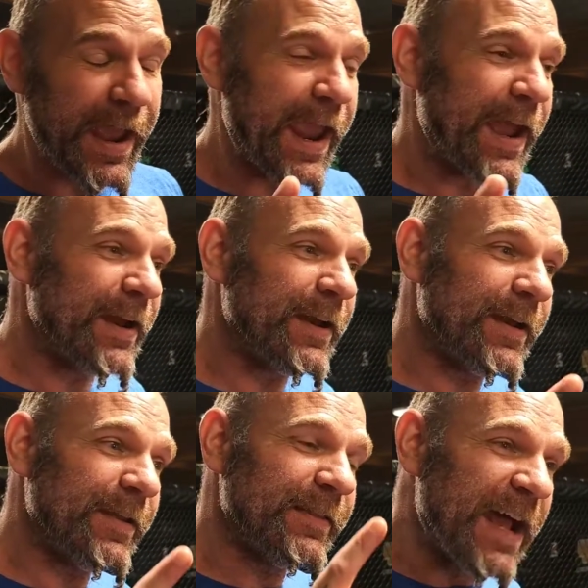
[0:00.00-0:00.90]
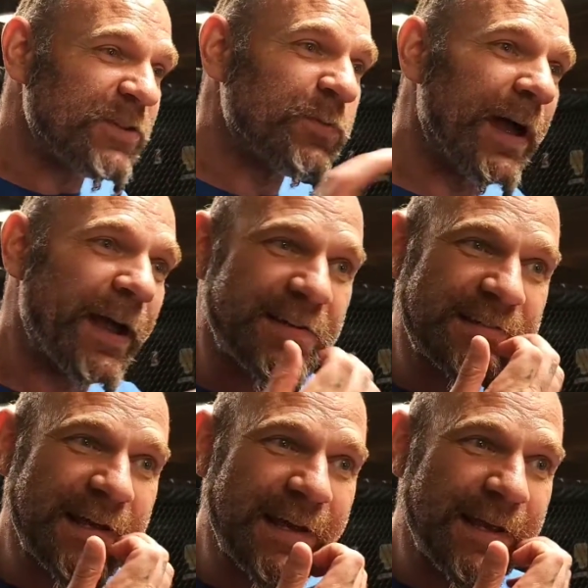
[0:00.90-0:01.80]
And that's why I
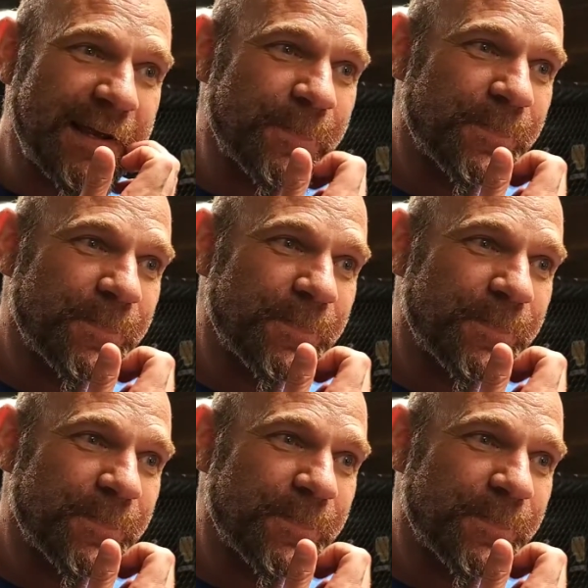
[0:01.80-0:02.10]
say